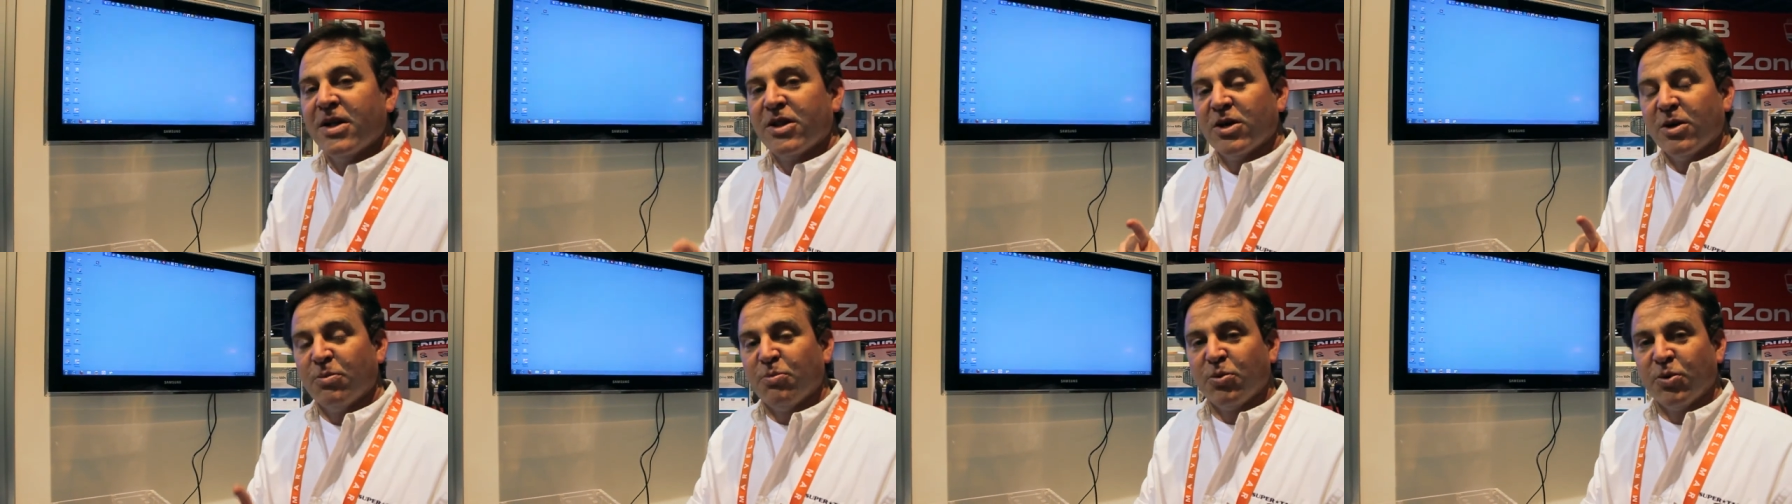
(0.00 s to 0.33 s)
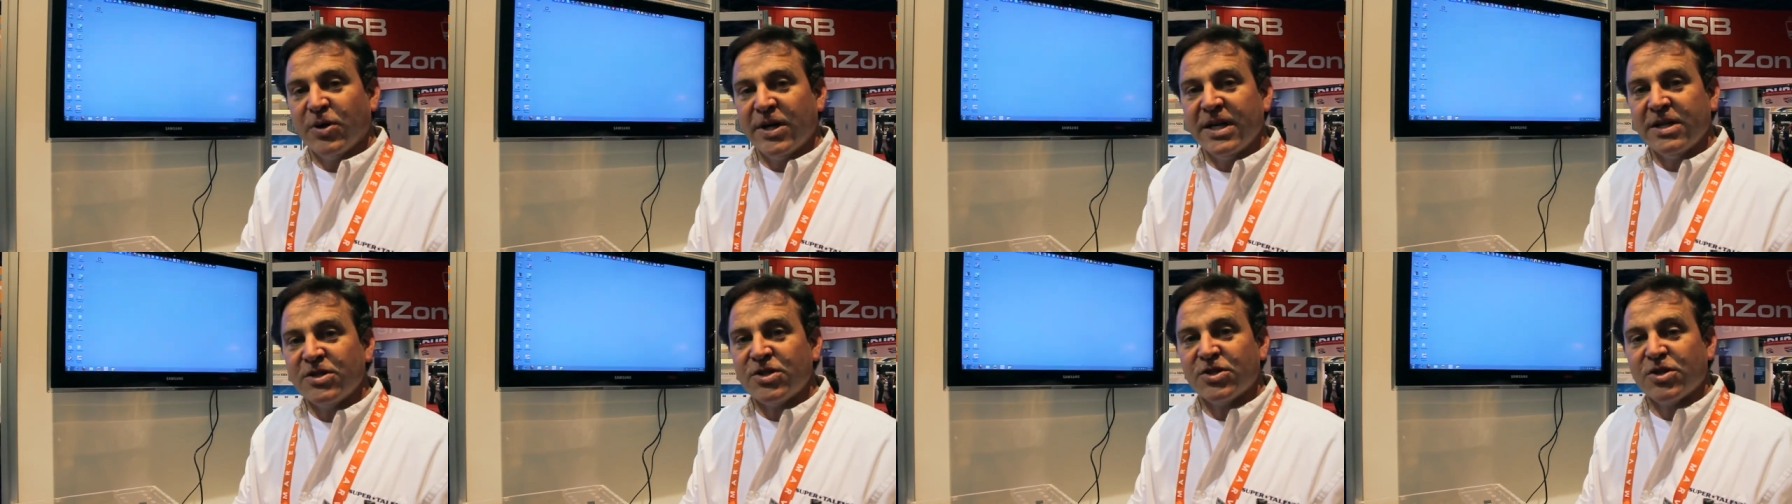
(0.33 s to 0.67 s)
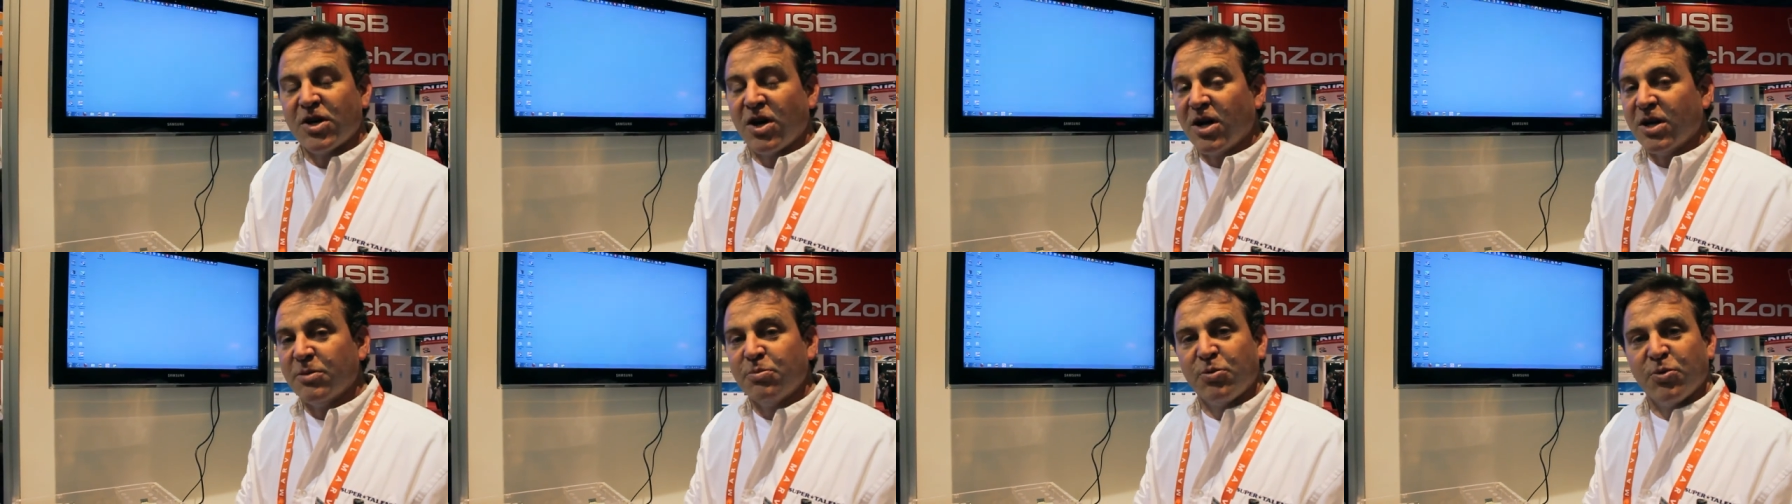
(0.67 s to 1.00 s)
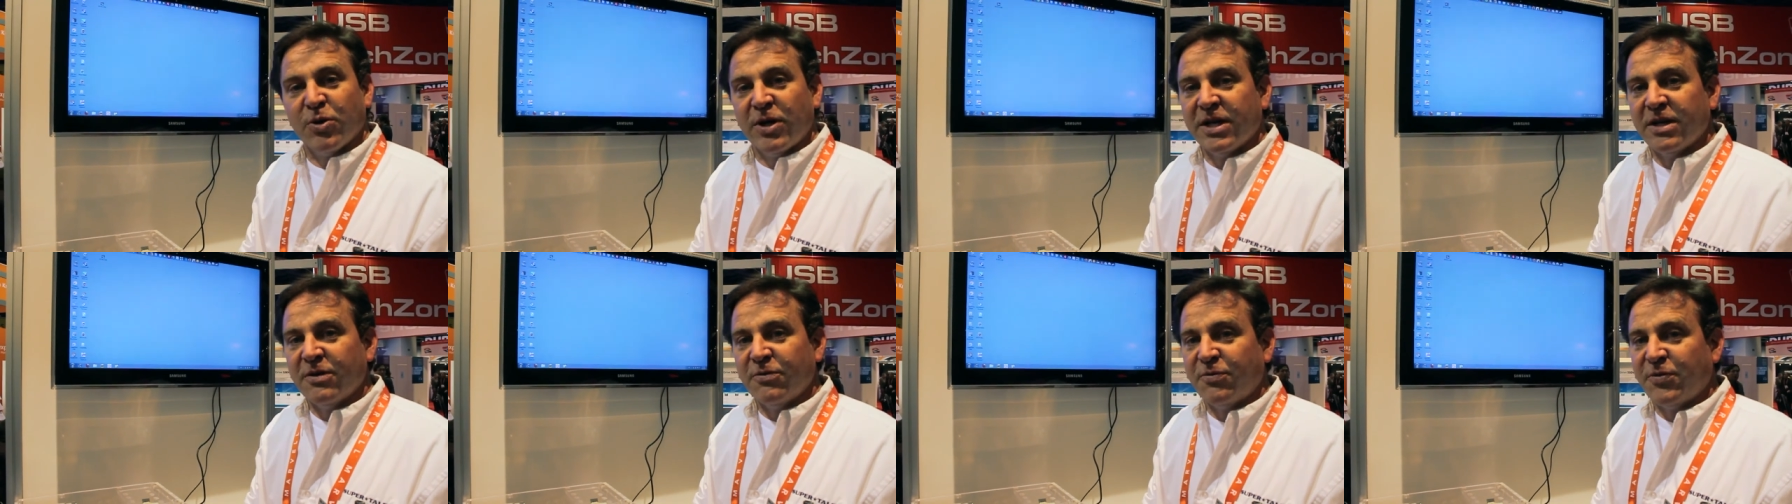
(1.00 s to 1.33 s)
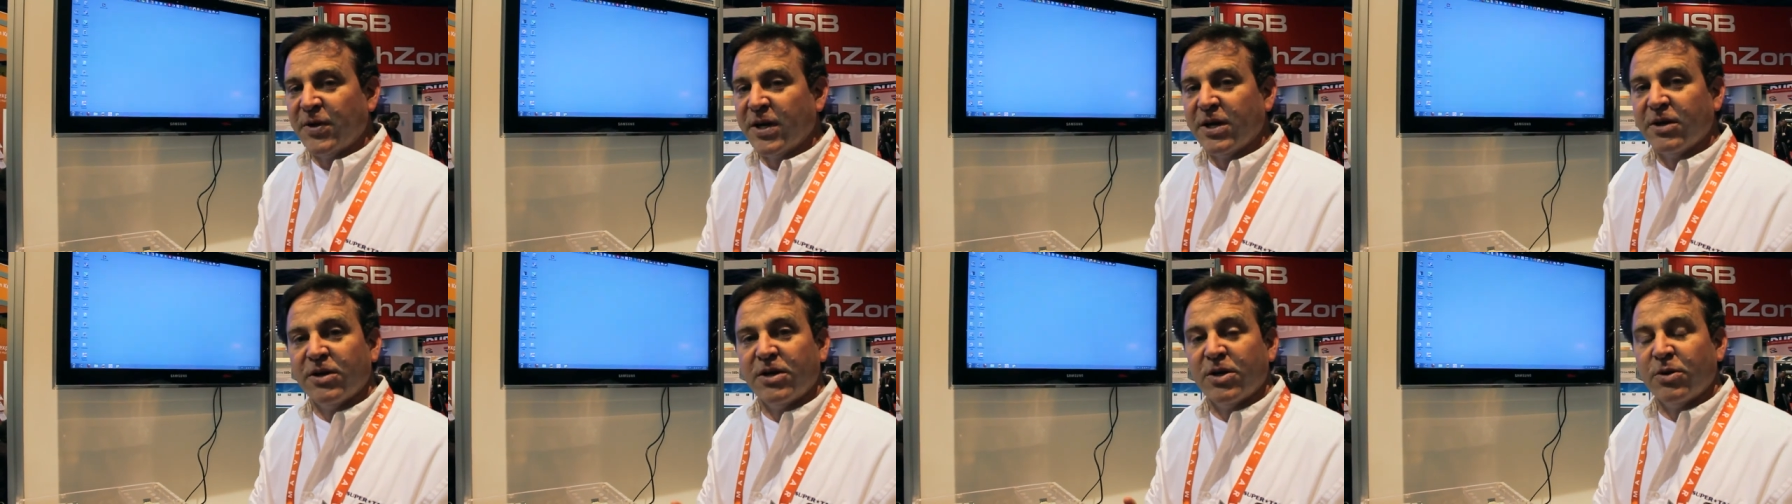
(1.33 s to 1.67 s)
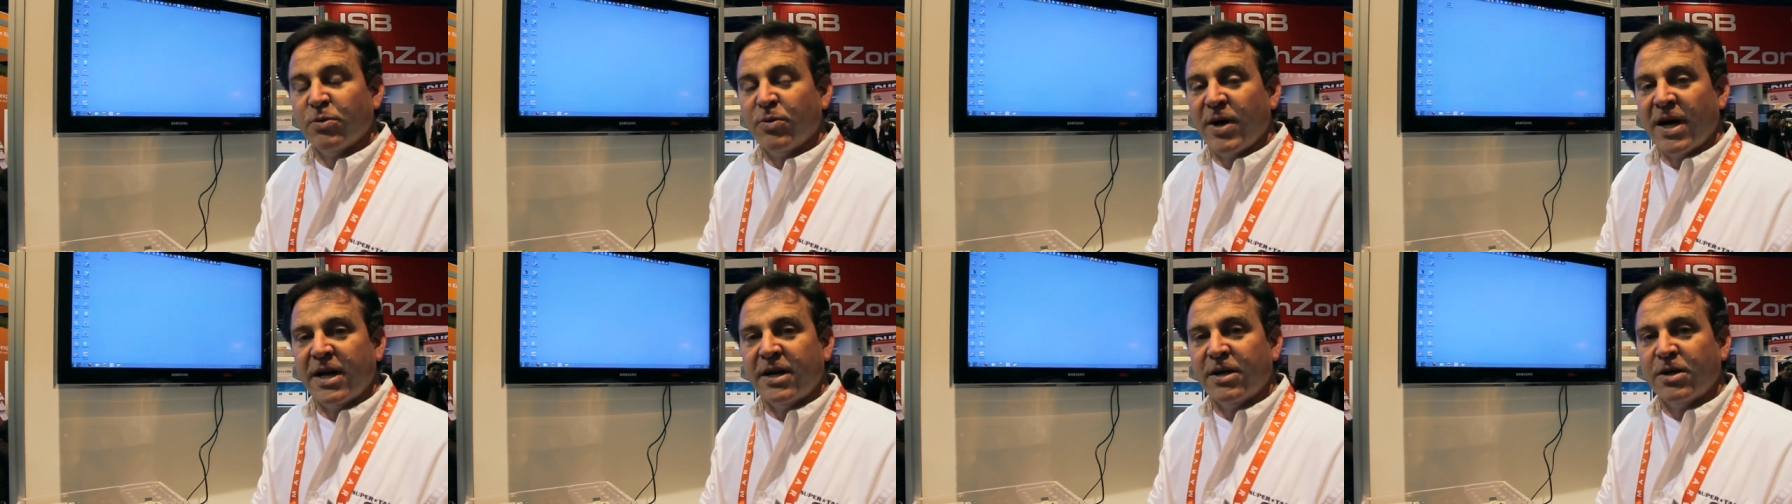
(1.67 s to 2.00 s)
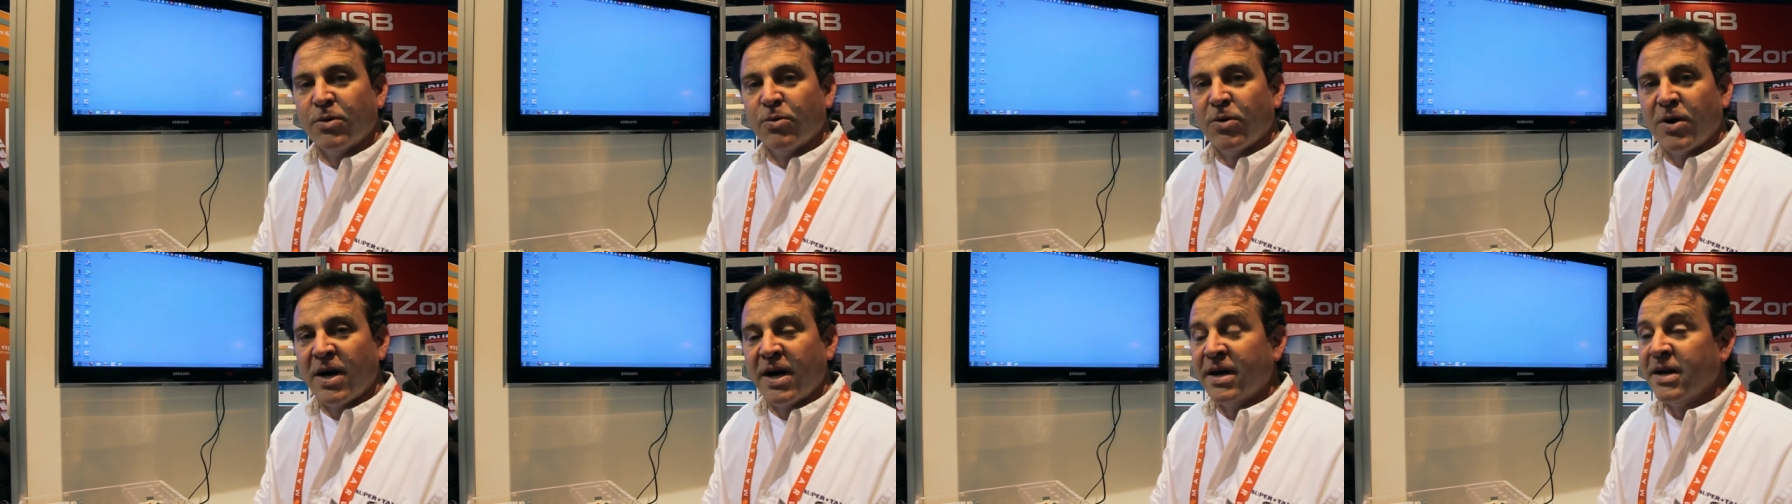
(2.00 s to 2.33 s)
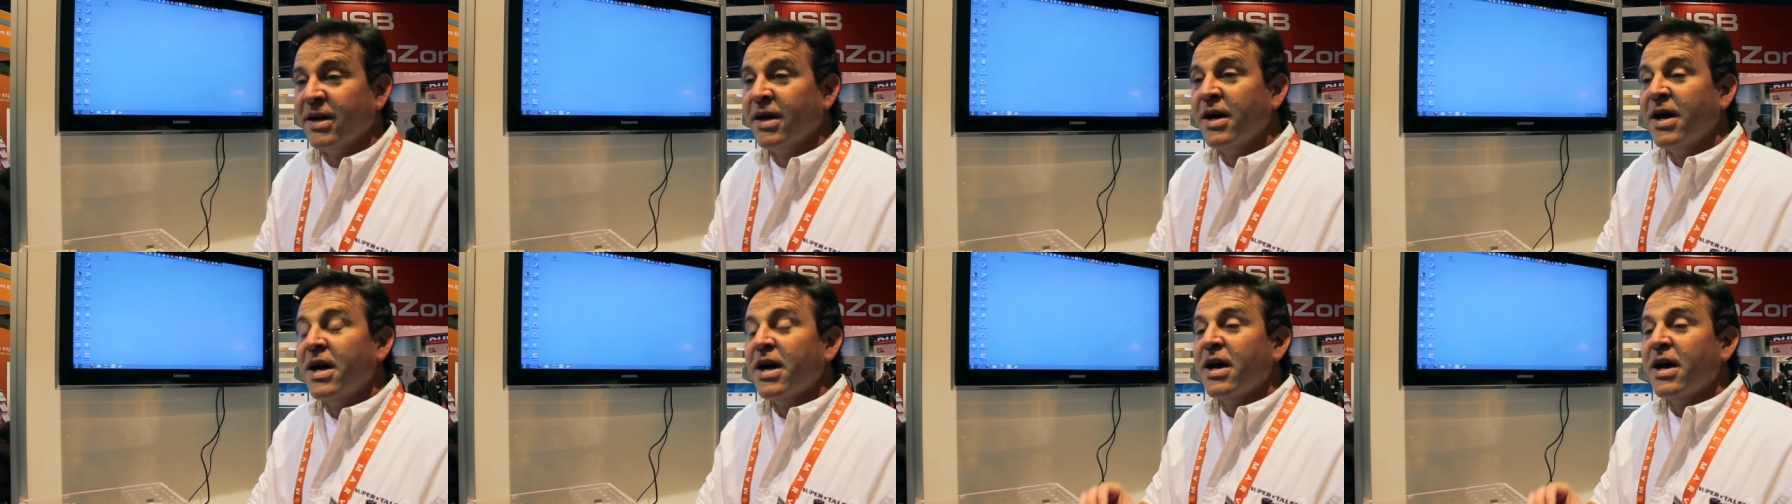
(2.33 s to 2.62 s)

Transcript: They're pre-installed, pre-configured, and ready to run.